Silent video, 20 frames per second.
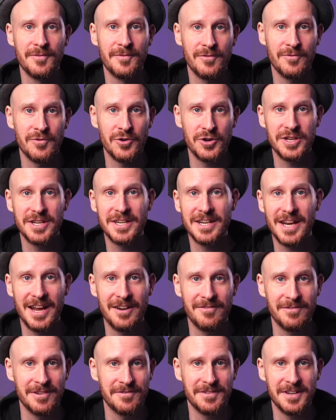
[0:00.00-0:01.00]
14 and
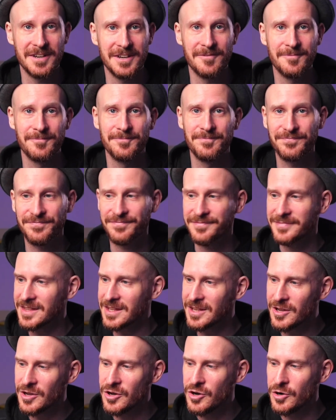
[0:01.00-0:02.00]
15.
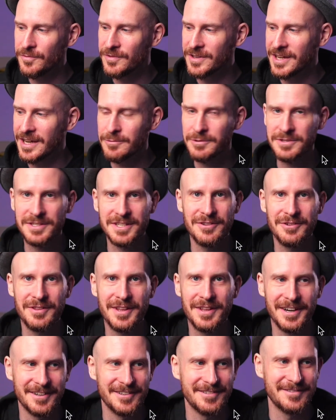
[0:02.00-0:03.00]
Hopefully I will see you
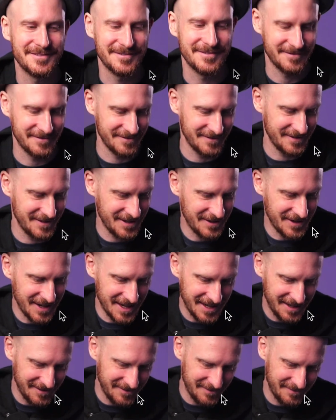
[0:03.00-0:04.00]
there. All
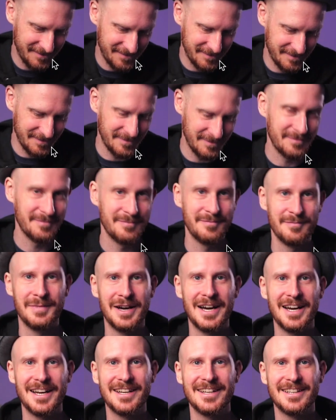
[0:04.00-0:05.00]
right.
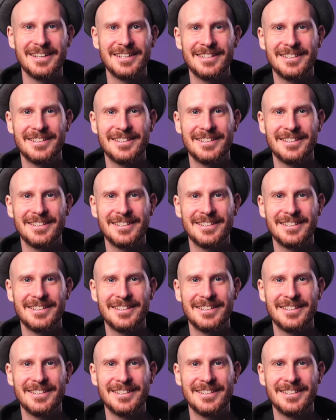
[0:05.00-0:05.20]
Bye.